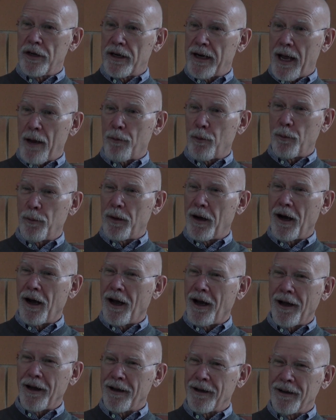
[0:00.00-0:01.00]
and apple
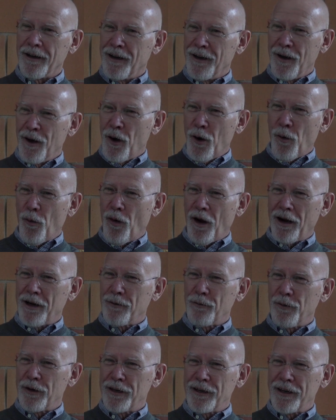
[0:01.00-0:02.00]
pie. Why do
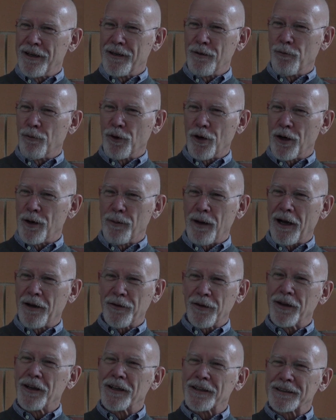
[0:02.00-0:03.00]
we need to worry about
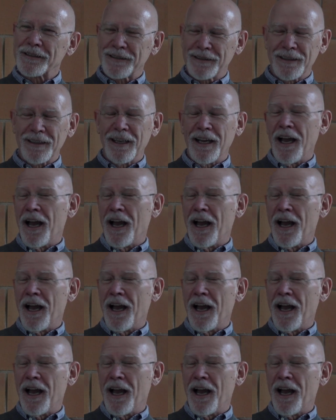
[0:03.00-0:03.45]
this?